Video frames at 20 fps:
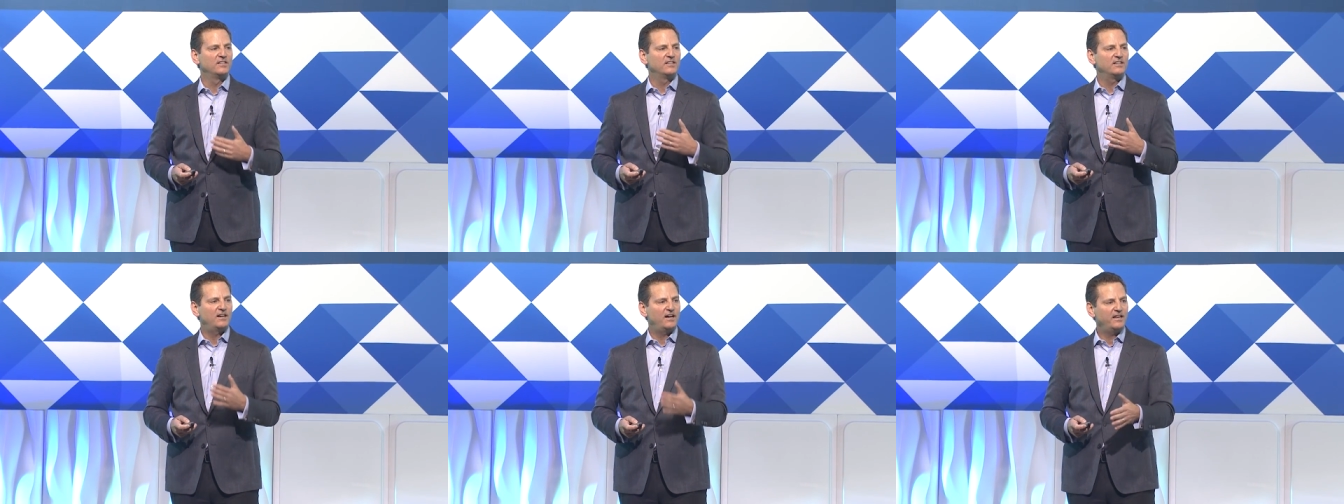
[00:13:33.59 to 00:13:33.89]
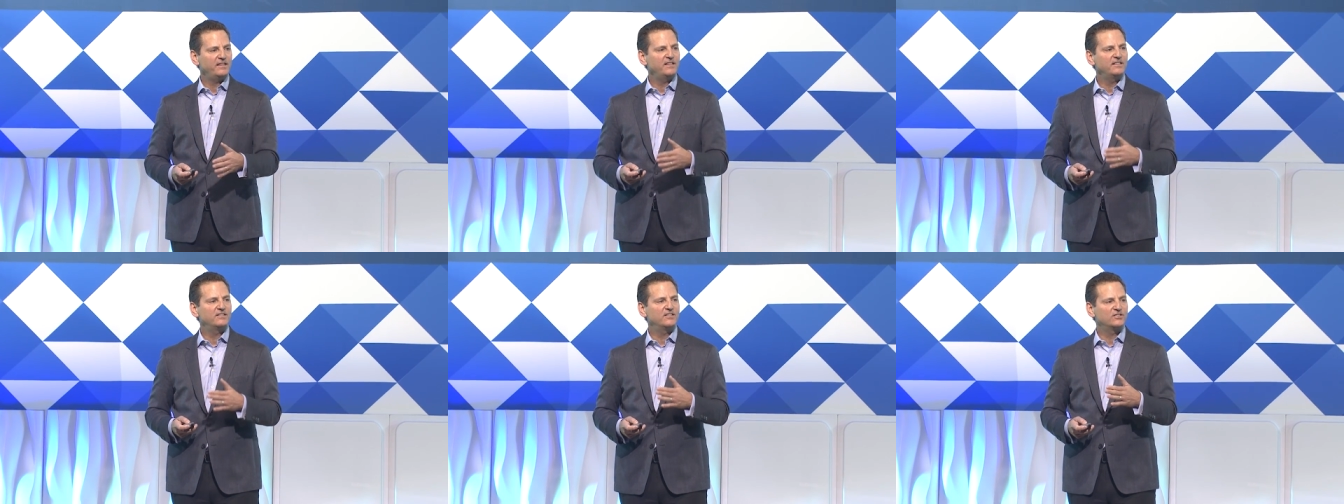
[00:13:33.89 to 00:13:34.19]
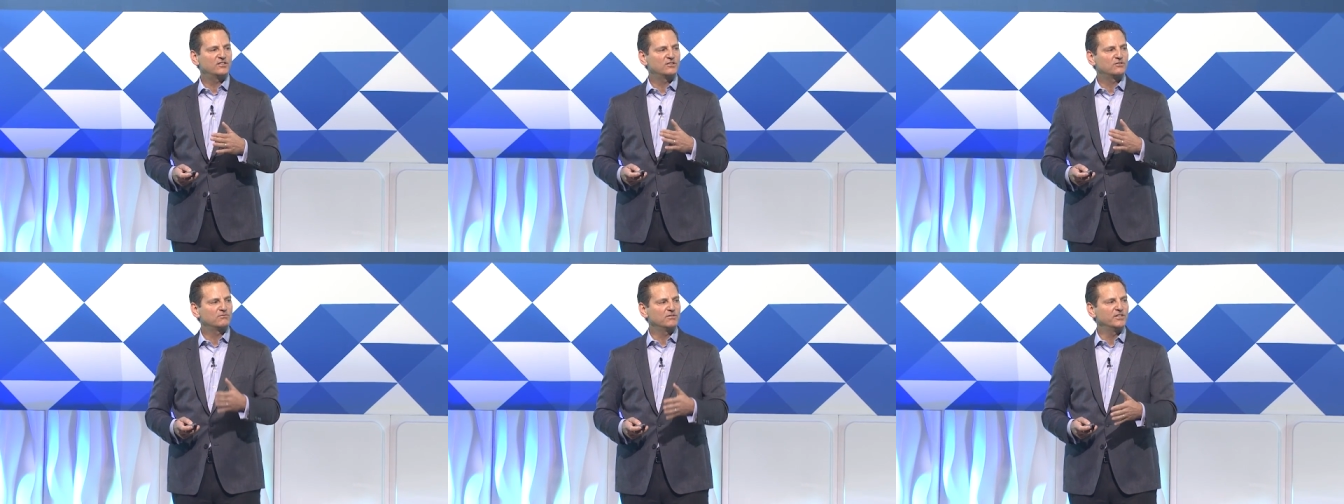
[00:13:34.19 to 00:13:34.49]
I think this
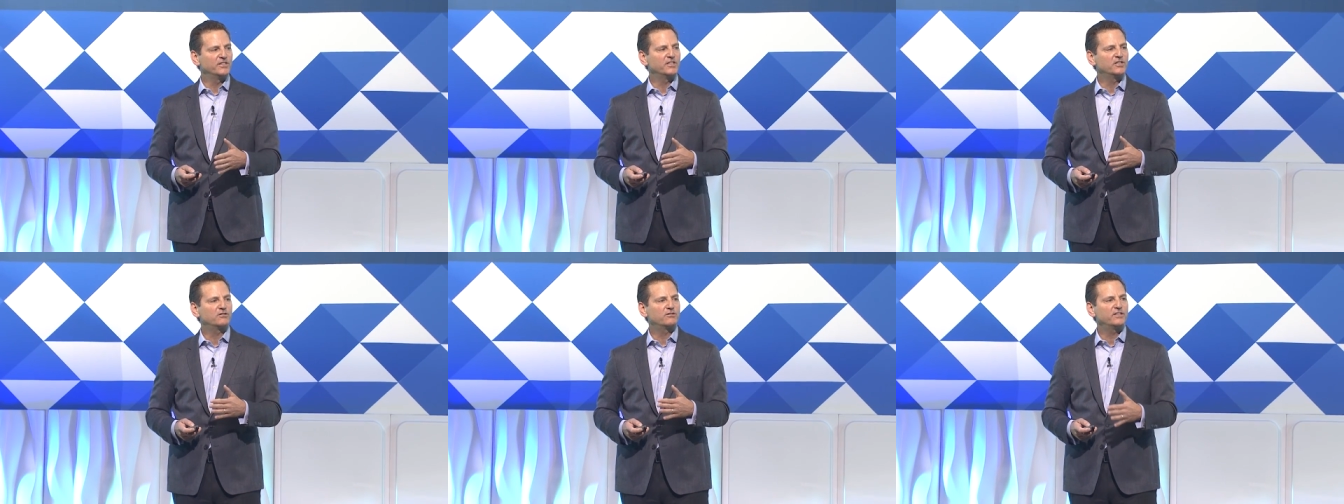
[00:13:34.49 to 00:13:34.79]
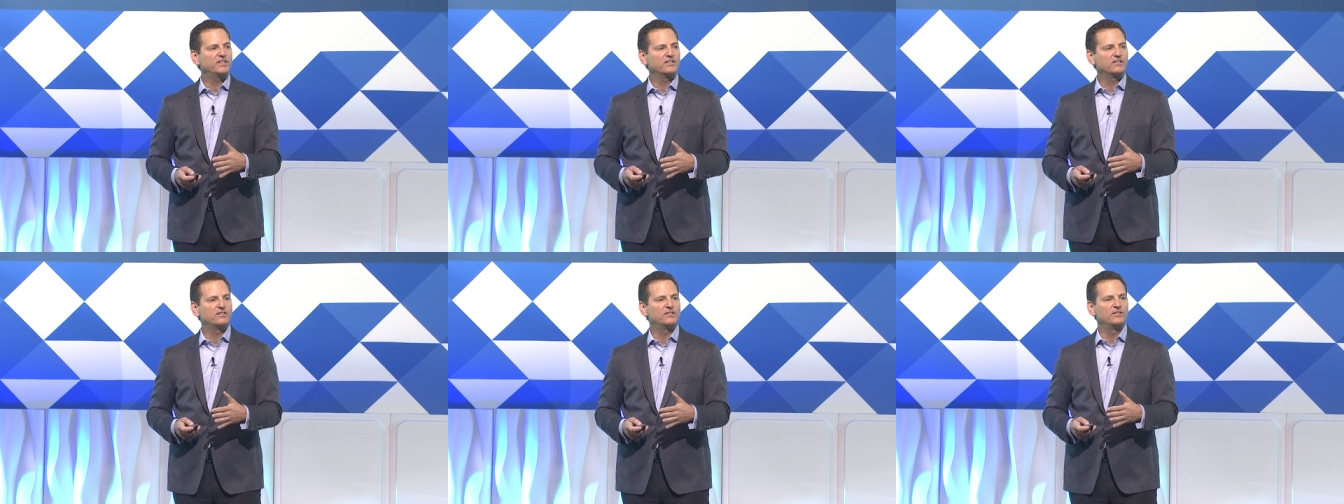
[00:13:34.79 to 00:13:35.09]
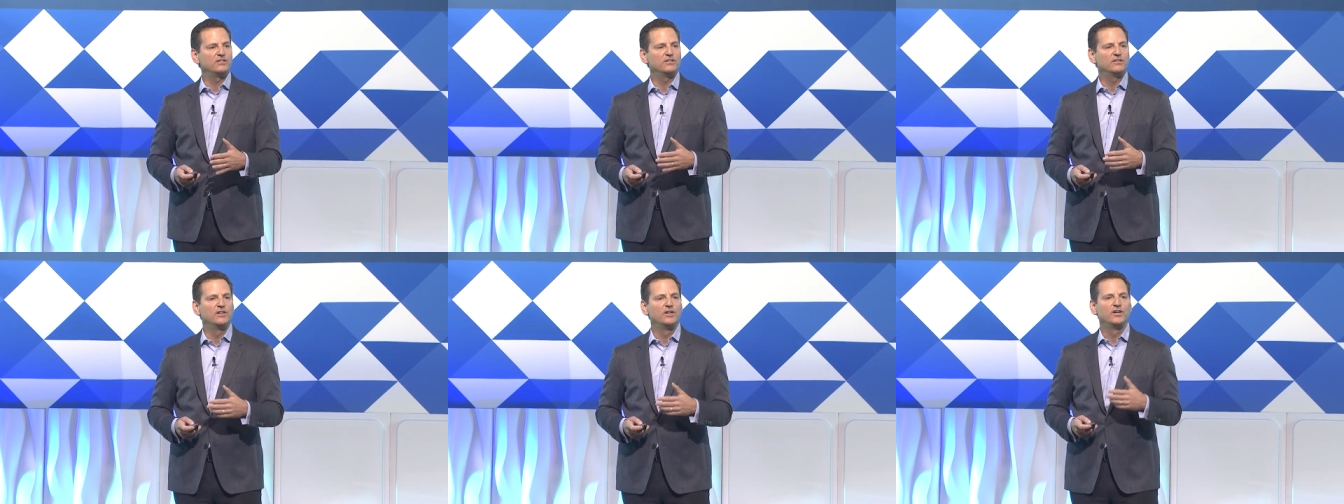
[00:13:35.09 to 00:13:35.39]
is really
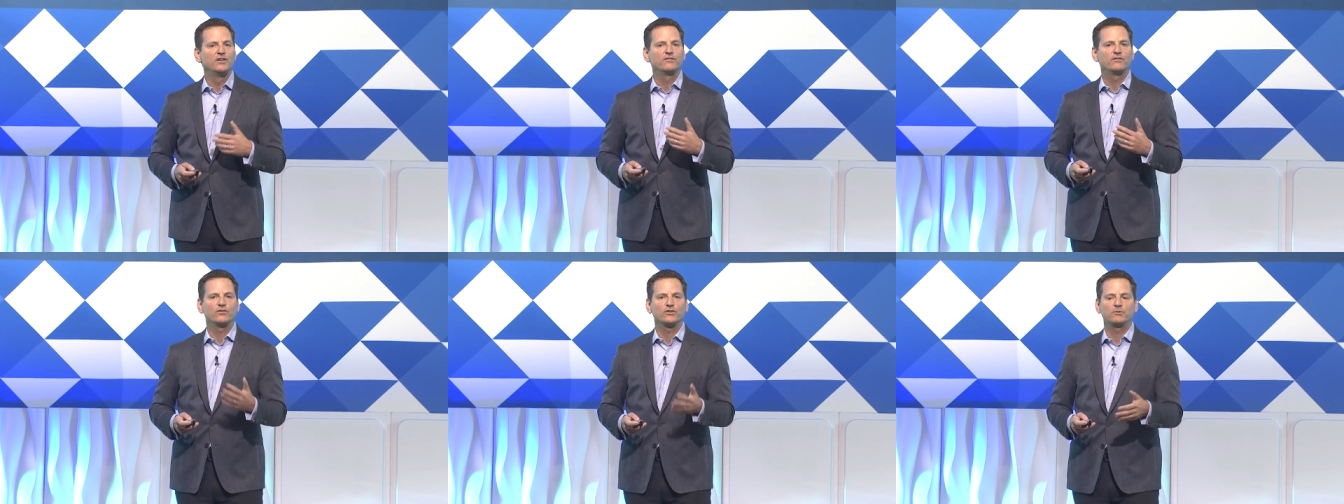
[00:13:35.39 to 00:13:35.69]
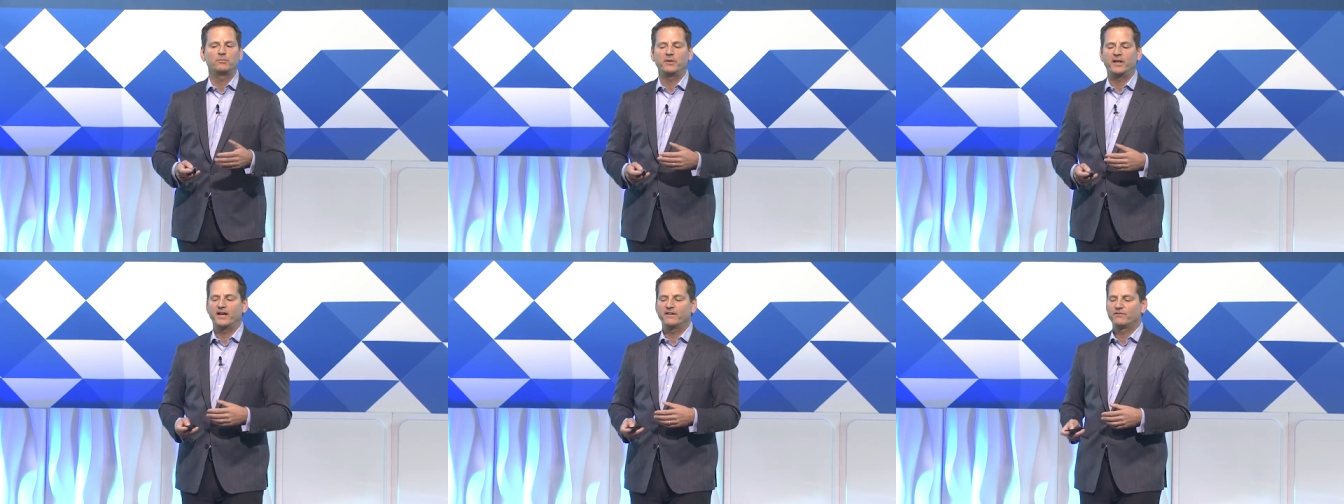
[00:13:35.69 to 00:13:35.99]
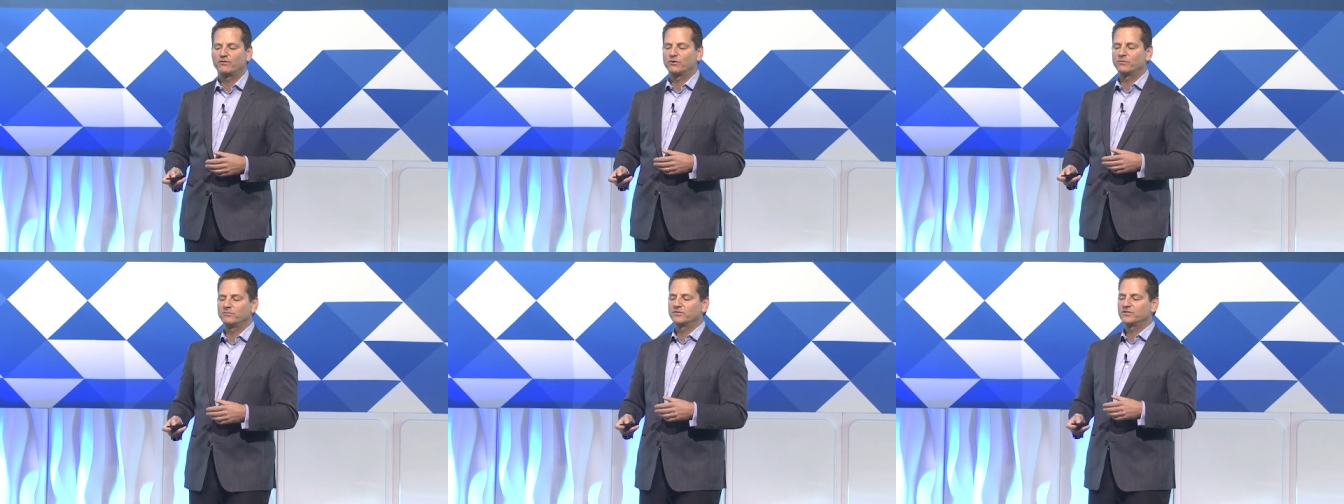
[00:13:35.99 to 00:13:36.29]
critical for the
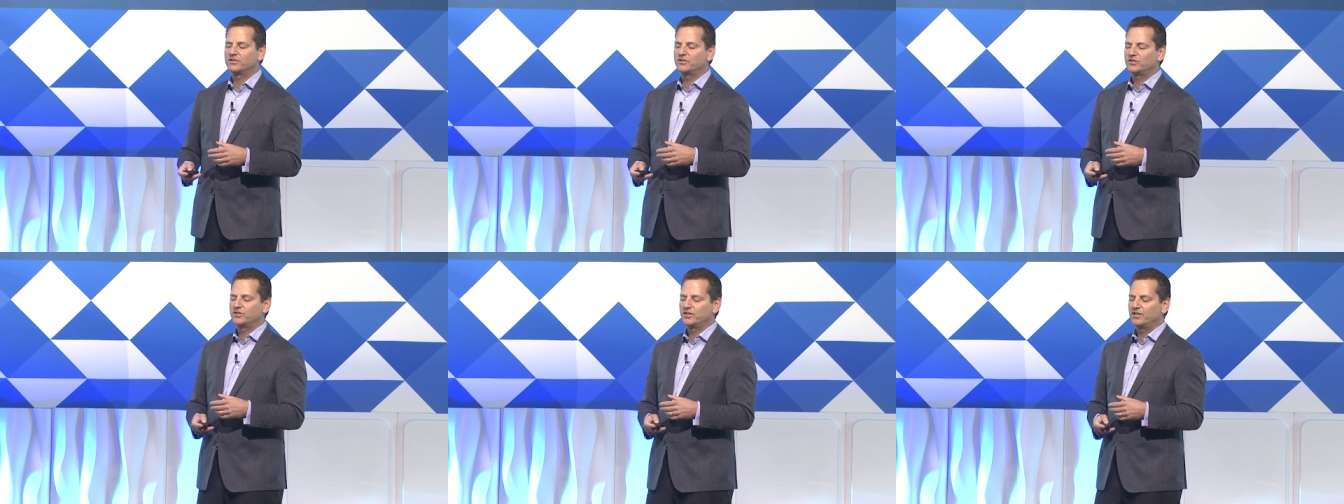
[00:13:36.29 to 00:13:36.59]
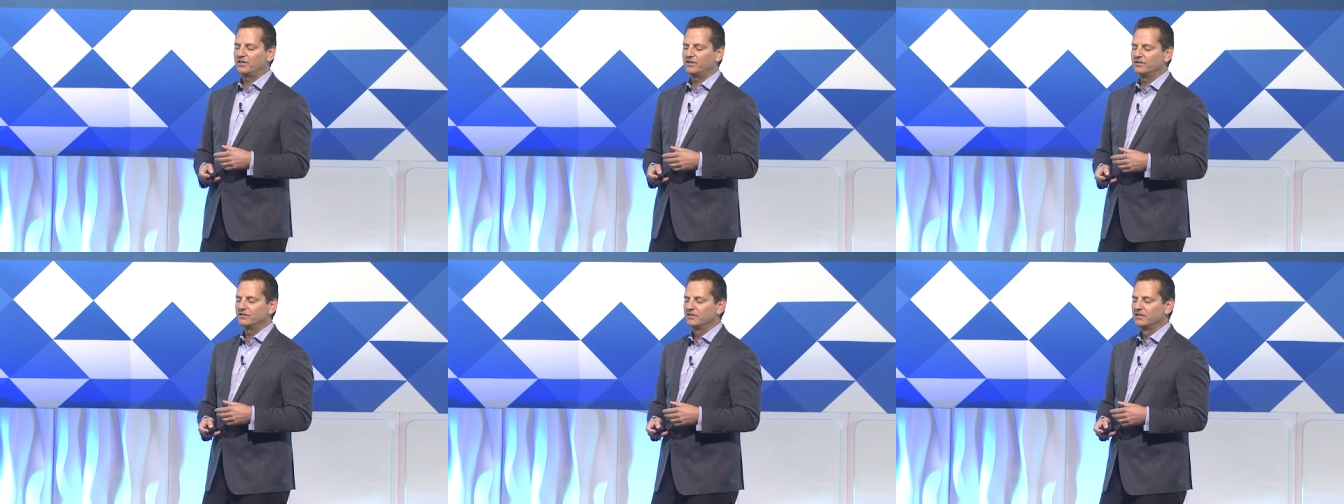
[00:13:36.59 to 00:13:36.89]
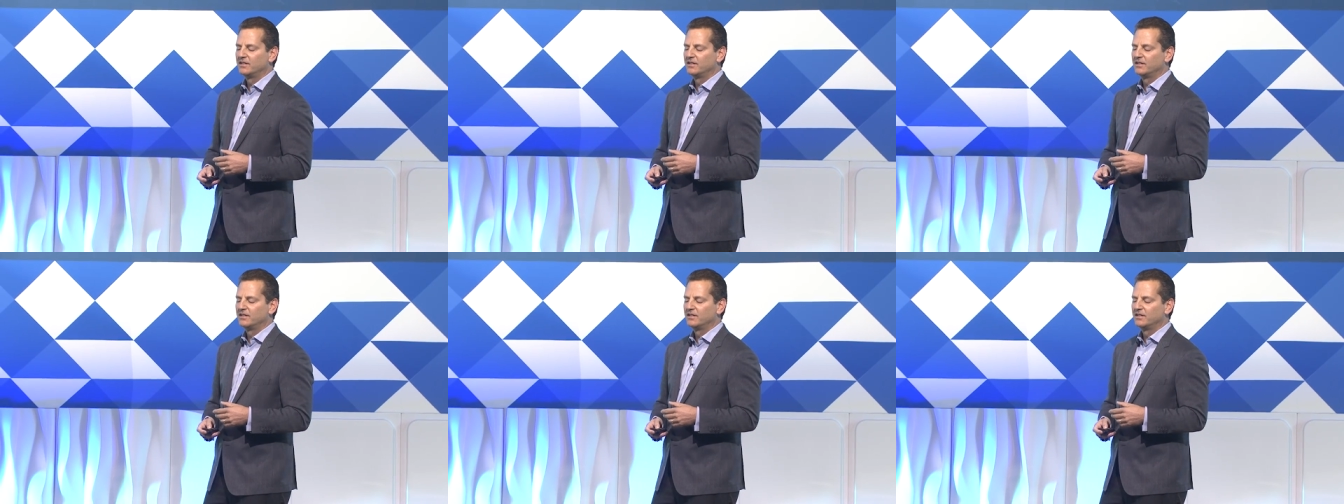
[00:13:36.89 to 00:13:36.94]
platforms to show.